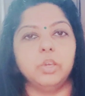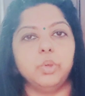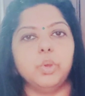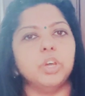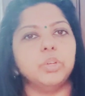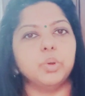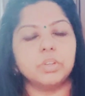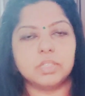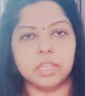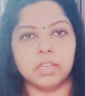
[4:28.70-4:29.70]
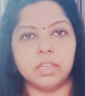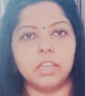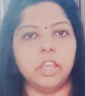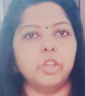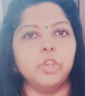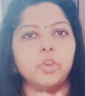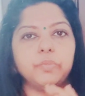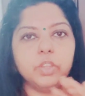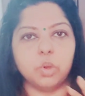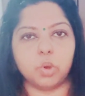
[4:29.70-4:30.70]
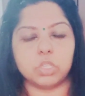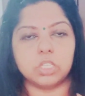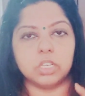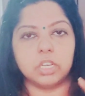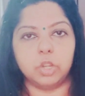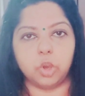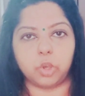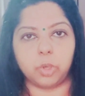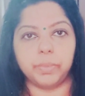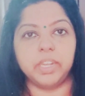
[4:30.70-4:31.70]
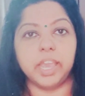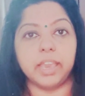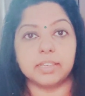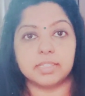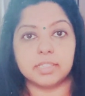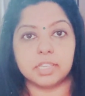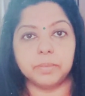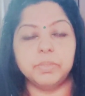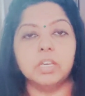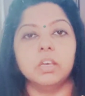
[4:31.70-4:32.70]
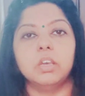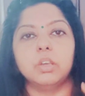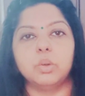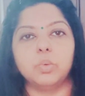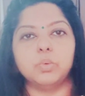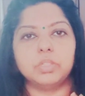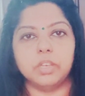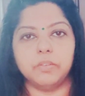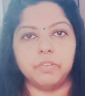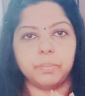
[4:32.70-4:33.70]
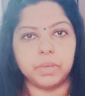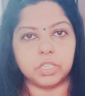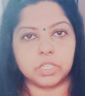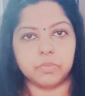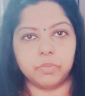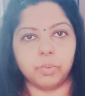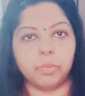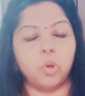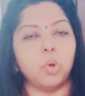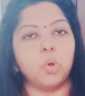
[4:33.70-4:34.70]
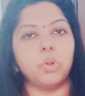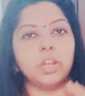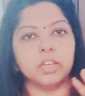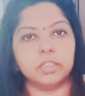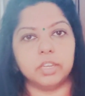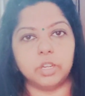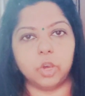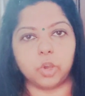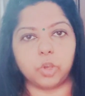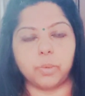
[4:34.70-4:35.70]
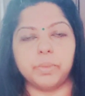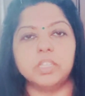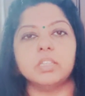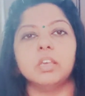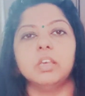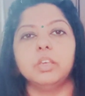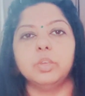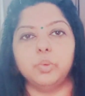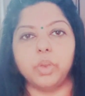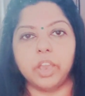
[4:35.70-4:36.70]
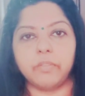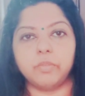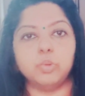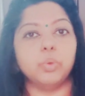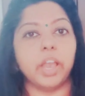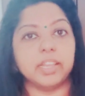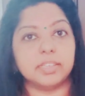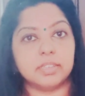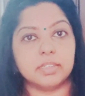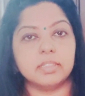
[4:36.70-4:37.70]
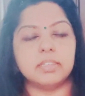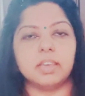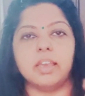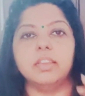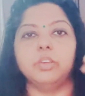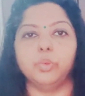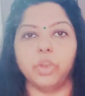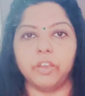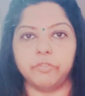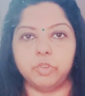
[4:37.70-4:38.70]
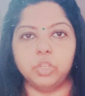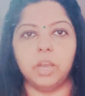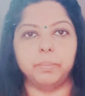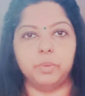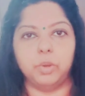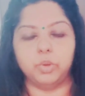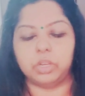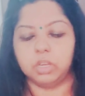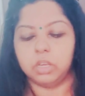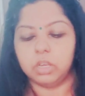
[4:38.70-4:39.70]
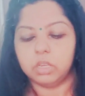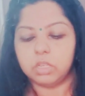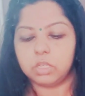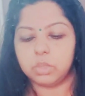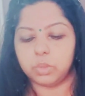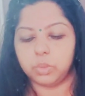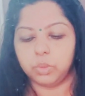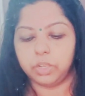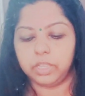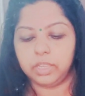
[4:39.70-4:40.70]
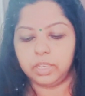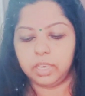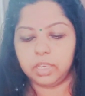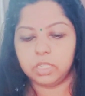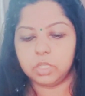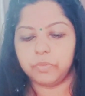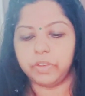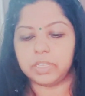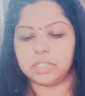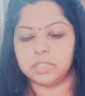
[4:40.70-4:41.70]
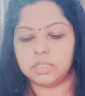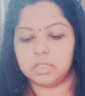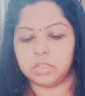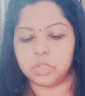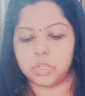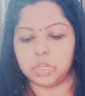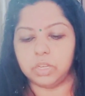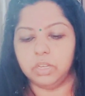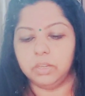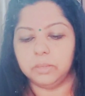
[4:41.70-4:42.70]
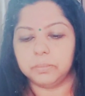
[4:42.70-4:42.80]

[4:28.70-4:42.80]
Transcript: You are not sending any of the original document except course information form. All other documents you have to attest and you have to upload. So in the case of attestation,